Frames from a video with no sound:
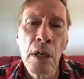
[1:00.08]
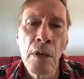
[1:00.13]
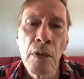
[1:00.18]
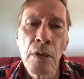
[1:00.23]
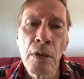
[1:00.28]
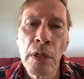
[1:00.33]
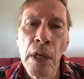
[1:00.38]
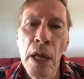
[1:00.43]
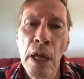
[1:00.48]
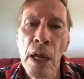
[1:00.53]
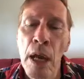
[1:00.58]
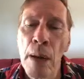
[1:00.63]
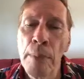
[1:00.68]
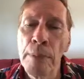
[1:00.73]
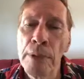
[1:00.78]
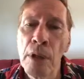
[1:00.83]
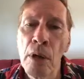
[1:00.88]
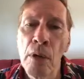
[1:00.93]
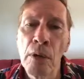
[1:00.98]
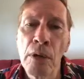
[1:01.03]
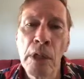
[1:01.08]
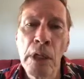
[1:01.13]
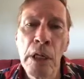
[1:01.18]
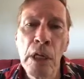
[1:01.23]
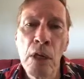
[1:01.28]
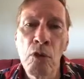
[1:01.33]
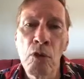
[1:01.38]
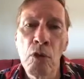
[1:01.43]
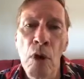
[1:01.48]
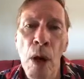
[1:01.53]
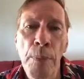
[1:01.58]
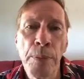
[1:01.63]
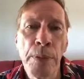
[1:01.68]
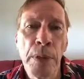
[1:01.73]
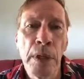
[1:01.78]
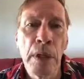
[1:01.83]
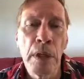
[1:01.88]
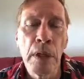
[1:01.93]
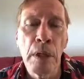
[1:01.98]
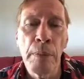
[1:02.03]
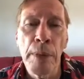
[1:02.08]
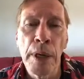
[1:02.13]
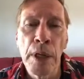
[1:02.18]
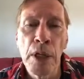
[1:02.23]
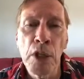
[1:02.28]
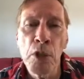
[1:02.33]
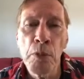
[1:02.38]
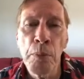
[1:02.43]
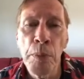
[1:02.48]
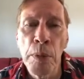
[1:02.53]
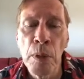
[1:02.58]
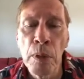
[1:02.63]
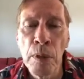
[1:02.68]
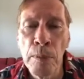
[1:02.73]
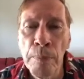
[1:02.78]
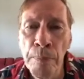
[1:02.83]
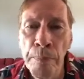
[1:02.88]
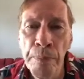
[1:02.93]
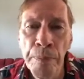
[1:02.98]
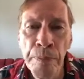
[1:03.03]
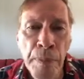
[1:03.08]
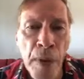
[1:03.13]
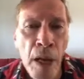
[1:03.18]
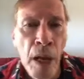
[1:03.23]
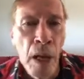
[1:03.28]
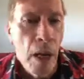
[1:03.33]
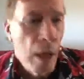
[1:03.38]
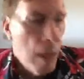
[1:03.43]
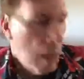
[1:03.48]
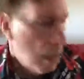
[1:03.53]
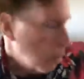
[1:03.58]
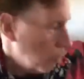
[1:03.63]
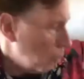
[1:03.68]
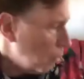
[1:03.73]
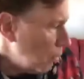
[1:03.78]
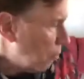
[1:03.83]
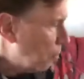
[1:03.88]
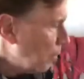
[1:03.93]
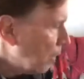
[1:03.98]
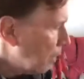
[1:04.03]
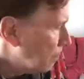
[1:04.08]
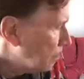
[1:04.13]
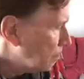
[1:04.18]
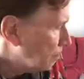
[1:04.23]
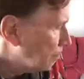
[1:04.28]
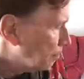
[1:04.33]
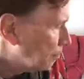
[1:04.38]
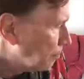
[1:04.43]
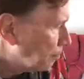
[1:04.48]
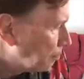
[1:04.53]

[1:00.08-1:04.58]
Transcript: the other day. I'm telling you, He dropped it into my spirit. We've been